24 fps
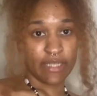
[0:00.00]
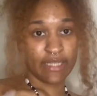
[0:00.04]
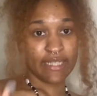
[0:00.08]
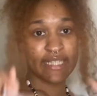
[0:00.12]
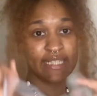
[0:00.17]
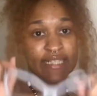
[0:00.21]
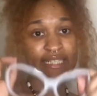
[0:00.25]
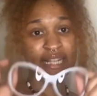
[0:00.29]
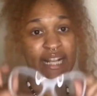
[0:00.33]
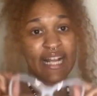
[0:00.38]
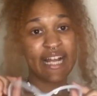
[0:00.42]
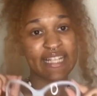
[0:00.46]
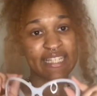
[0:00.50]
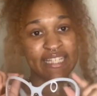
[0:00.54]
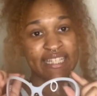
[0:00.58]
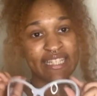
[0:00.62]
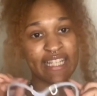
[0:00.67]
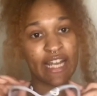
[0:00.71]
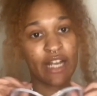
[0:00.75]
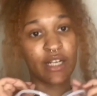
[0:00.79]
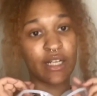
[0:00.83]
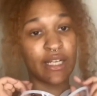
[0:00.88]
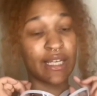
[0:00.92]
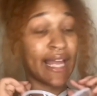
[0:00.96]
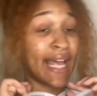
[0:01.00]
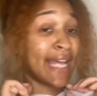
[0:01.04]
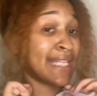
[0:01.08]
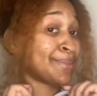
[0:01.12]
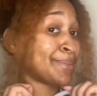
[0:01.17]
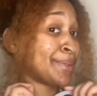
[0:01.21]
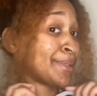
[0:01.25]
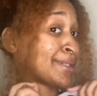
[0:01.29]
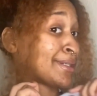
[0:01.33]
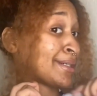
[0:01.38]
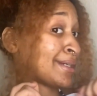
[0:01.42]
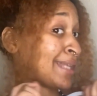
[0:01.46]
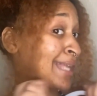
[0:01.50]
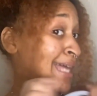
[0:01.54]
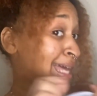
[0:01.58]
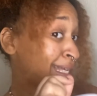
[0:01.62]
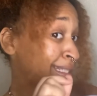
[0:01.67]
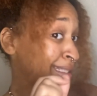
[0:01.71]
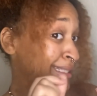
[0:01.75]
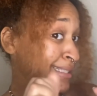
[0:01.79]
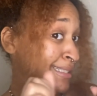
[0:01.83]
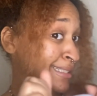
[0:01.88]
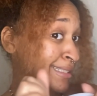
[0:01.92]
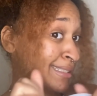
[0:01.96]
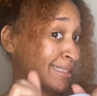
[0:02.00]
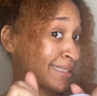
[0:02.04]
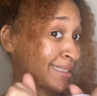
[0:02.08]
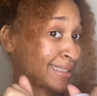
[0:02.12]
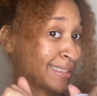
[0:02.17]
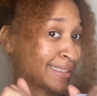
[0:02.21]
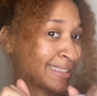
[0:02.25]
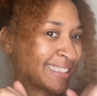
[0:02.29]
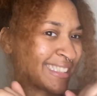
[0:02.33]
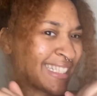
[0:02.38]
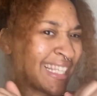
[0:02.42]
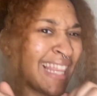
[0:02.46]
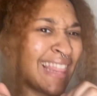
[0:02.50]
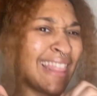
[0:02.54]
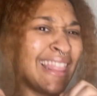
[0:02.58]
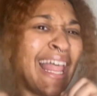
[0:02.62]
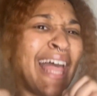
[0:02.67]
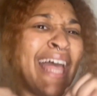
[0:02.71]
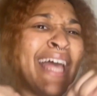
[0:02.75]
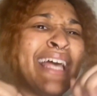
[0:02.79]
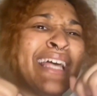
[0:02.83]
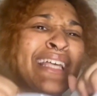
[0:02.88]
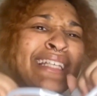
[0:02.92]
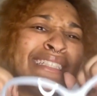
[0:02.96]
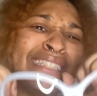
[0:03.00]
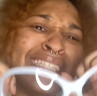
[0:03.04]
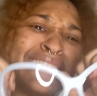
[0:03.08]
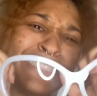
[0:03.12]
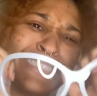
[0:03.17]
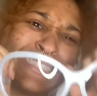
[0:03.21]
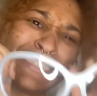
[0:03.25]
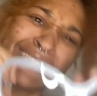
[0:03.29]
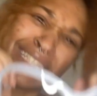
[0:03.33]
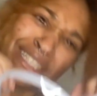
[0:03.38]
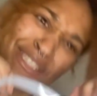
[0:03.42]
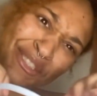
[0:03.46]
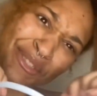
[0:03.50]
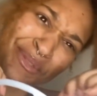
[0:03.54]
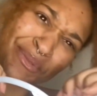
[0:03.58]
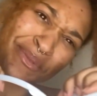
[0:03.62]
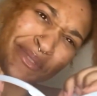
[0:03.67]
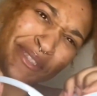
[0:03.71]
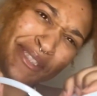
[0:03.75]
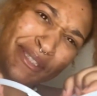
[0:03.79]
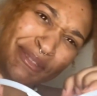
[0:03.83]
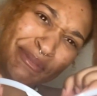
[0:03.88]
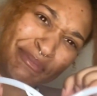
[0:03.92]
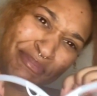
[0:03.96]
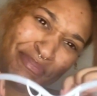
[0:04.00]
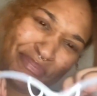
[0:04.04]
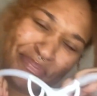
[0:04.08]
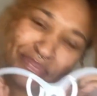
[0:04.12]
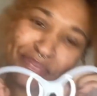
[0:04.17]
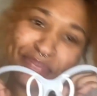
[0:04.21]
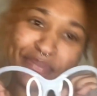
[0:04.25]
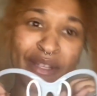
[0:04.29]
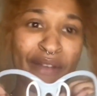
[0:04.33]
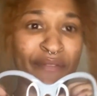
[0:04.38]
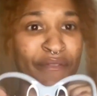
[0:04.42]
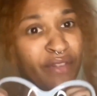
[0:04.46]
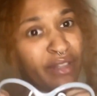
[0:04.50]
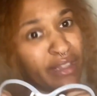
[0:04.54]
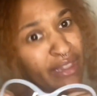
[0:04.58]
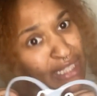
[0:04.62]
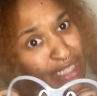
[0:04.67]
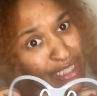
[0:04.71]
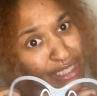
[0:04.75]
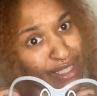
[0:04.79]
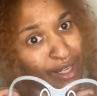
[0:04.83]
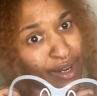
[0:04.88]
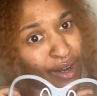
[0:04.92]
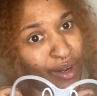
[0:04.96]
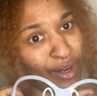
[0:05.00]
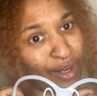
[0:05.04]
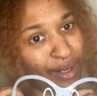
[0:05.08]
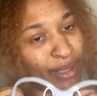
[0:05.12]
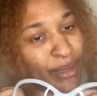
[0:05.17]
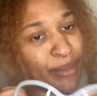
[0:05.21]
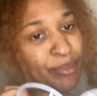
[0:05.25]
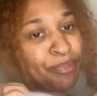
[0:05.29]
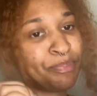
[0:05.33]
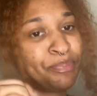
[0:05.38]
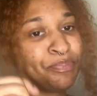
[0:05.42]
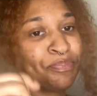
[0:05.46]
these glasses are the last pair of glasses, last accessory for this haul.